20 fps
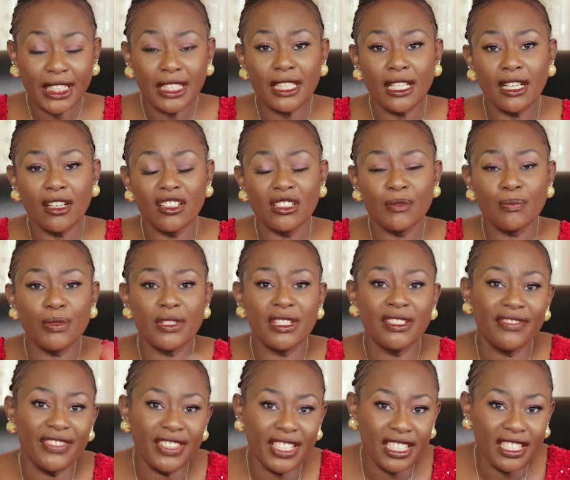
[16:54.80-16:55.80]
The Lord
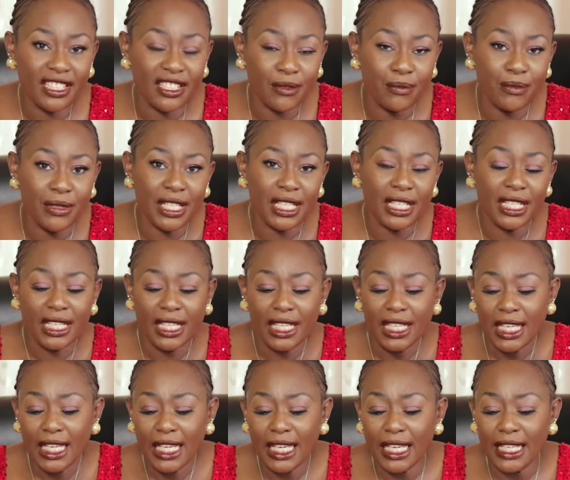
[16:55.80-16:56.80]
privileged me
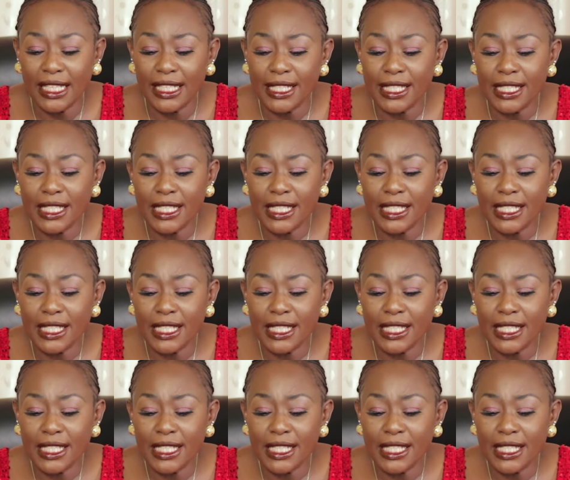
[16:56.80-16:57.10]
and